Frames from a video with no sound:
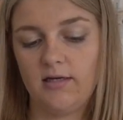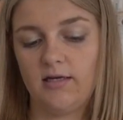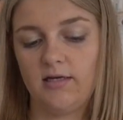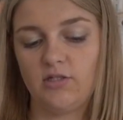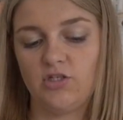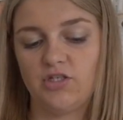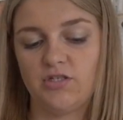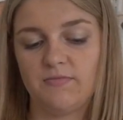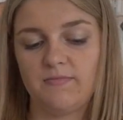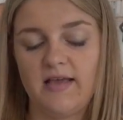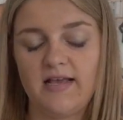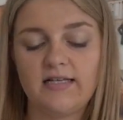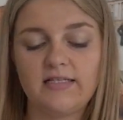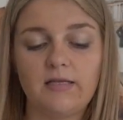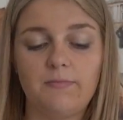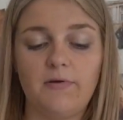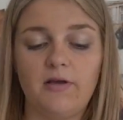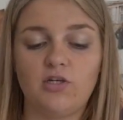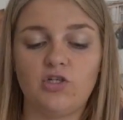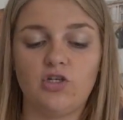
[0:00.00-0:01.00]
it just makes
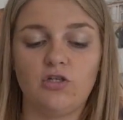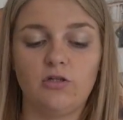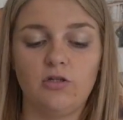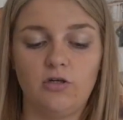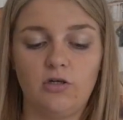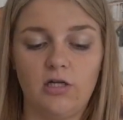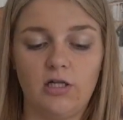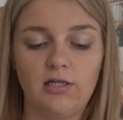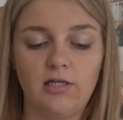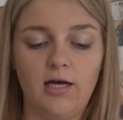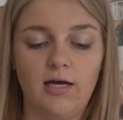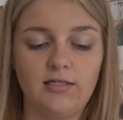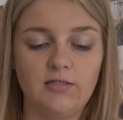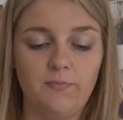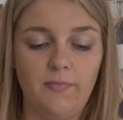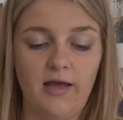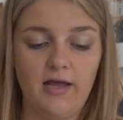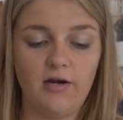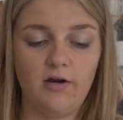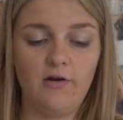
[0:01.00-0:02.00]
the picture look a lot
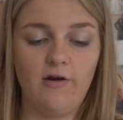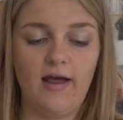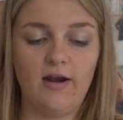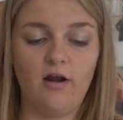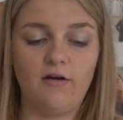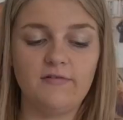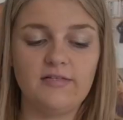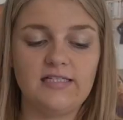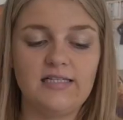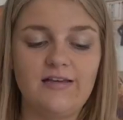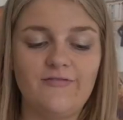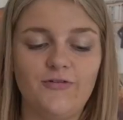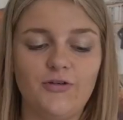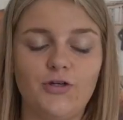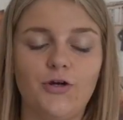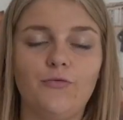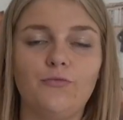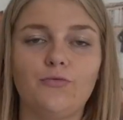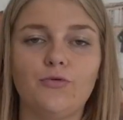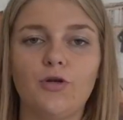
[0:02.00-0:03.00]
better. And obviously if you
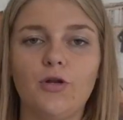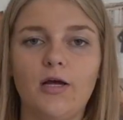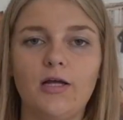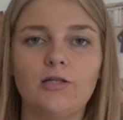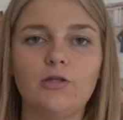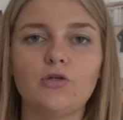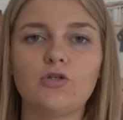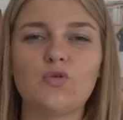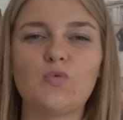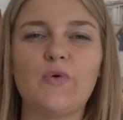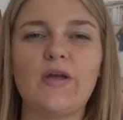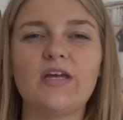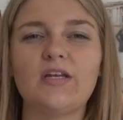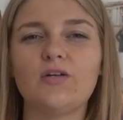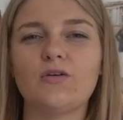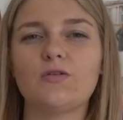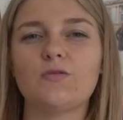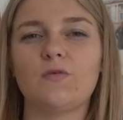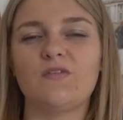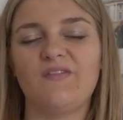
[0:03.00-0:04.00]
don't, it looks weird
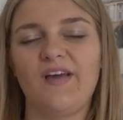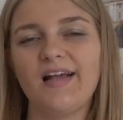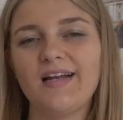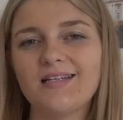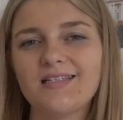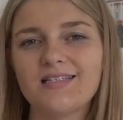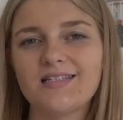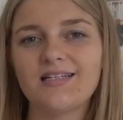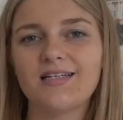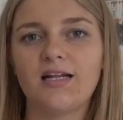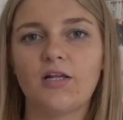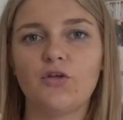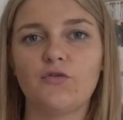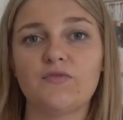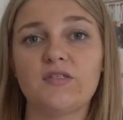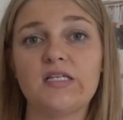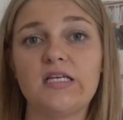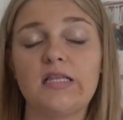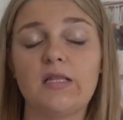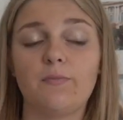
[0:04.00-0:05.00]
because we've edited it and
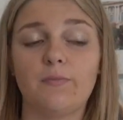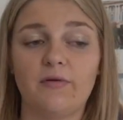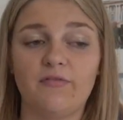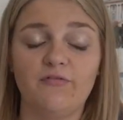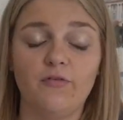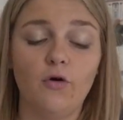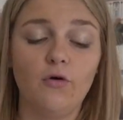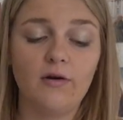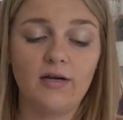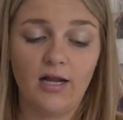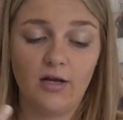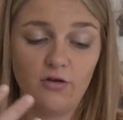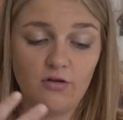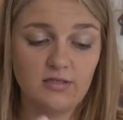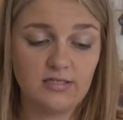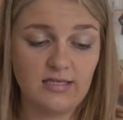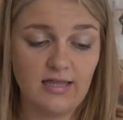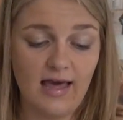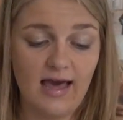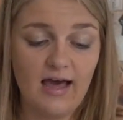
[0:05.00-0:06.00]
you've seen the before and now you
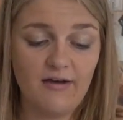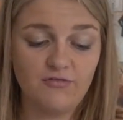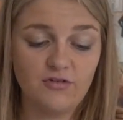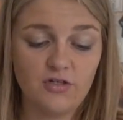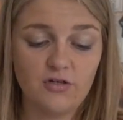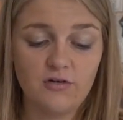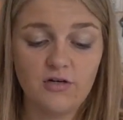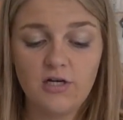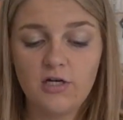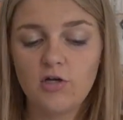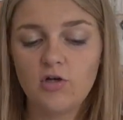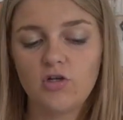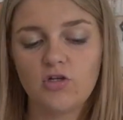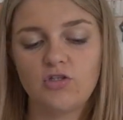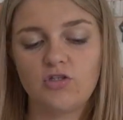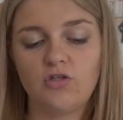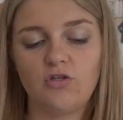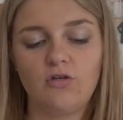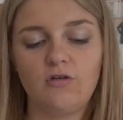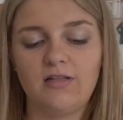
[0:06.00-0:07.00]
see the after.
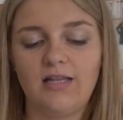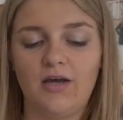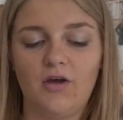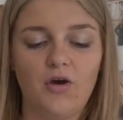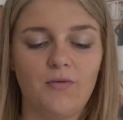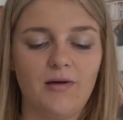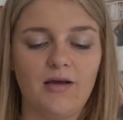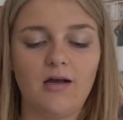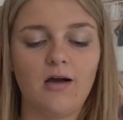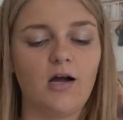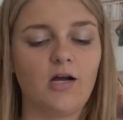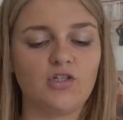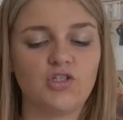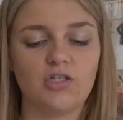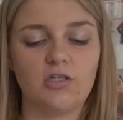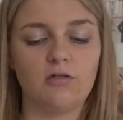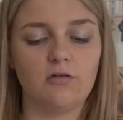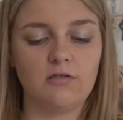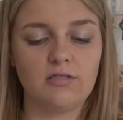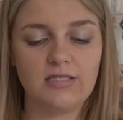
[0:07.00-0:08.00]
So you're like, oh my gosh,
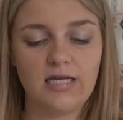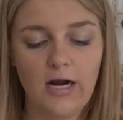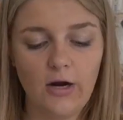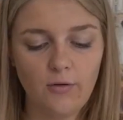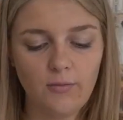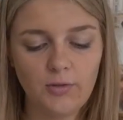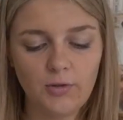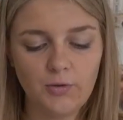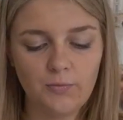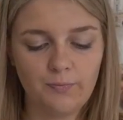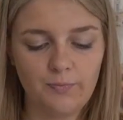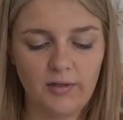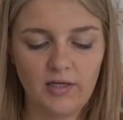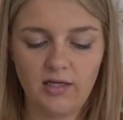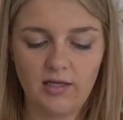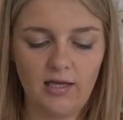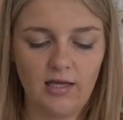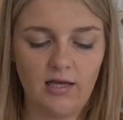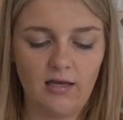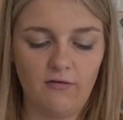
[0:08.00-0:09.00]
it looks terrible.
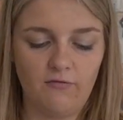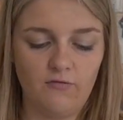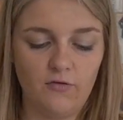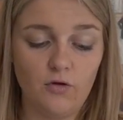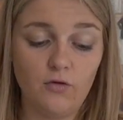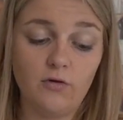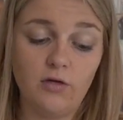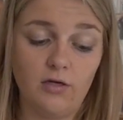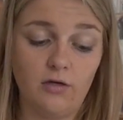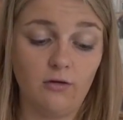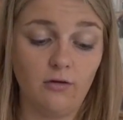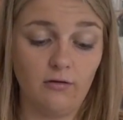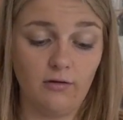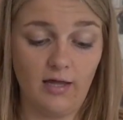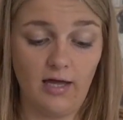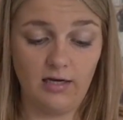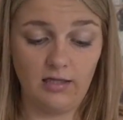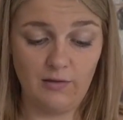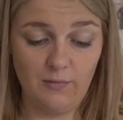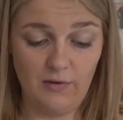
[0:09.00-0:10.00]
But if you didn't know
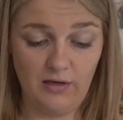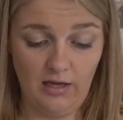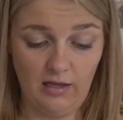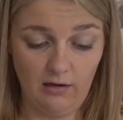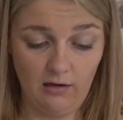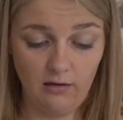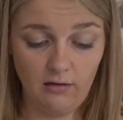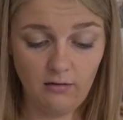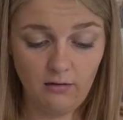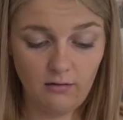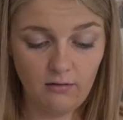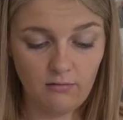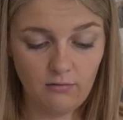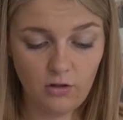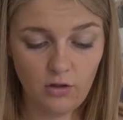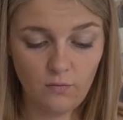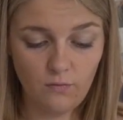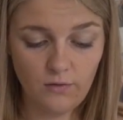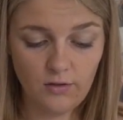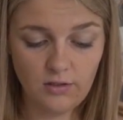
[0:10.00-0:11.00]
that in the beginning,
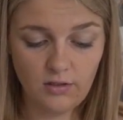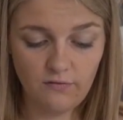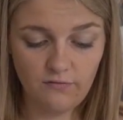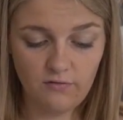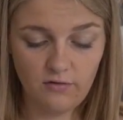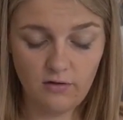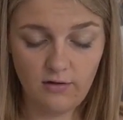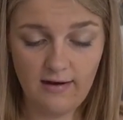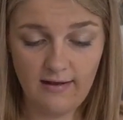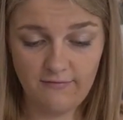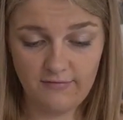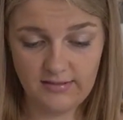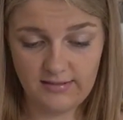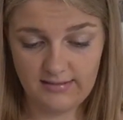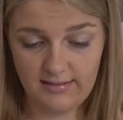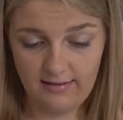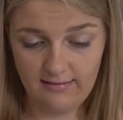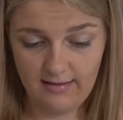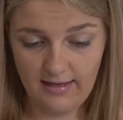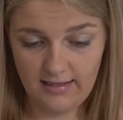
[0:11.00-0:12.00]
you would have never
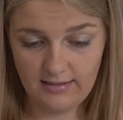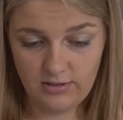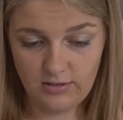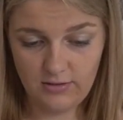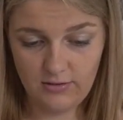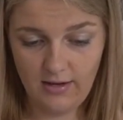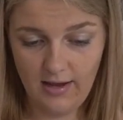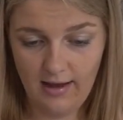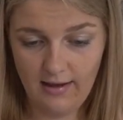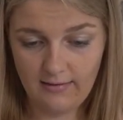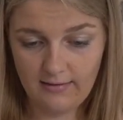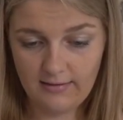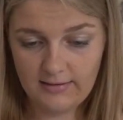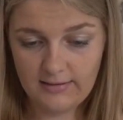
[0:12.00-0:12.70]
said that. So yeah,